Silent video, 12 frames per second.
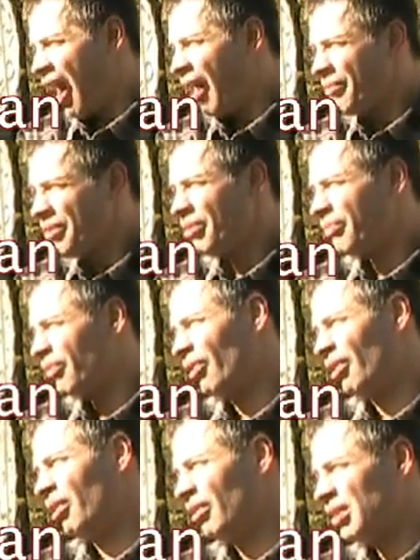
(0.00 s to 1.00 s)
I'm here
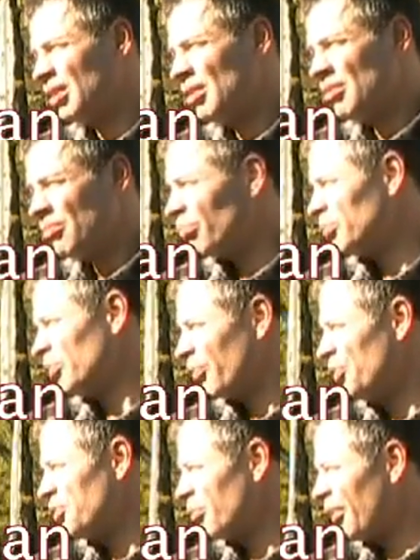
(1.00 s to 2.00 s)
for the
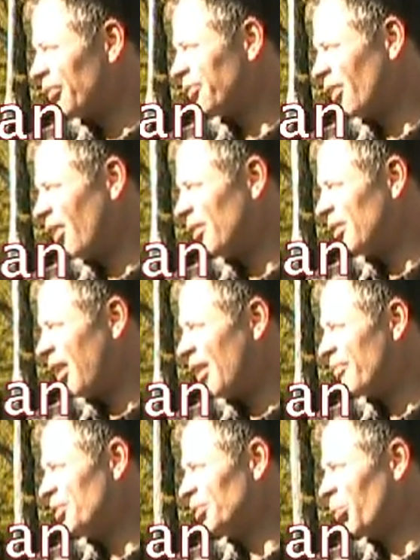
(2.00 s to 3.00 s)
future of my son. I
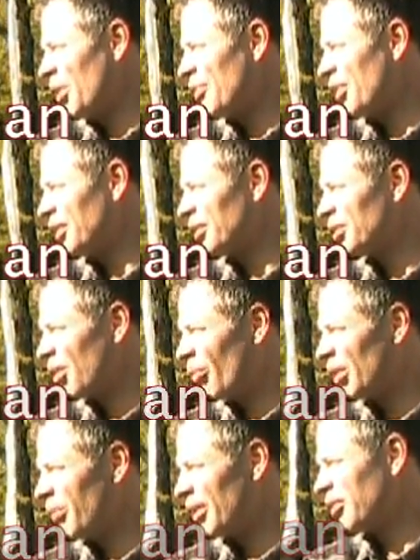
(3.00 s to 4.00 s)
feel the way things are
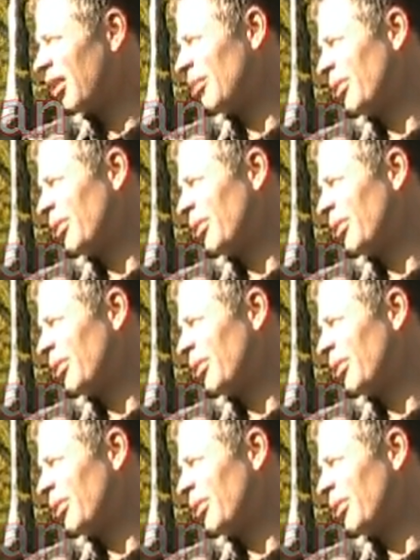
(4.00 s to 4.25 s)
going, by the time